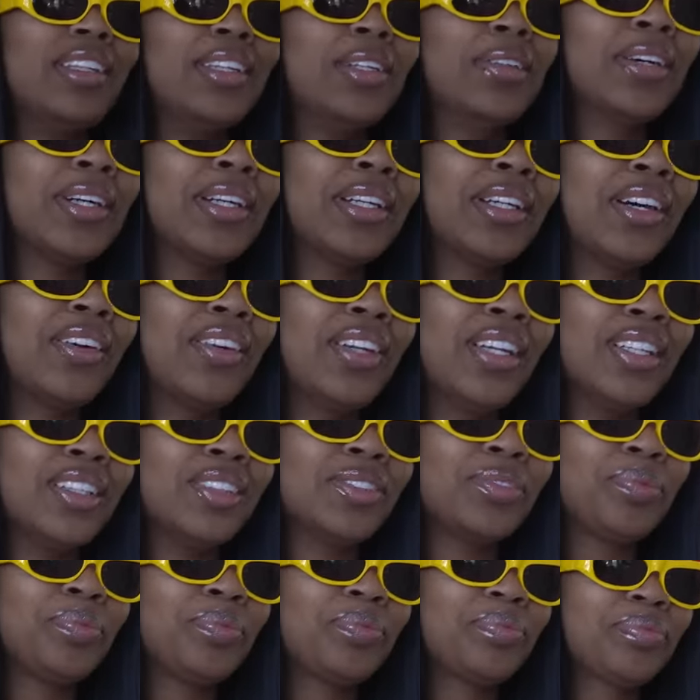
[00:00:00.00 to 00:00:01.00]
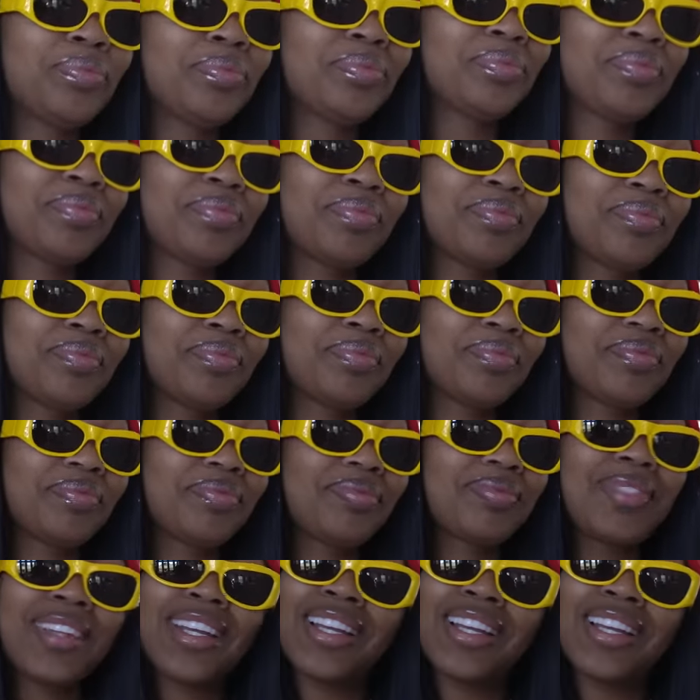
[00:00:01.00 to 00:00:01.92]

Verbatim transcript: You ready to go eat? I'm so ready.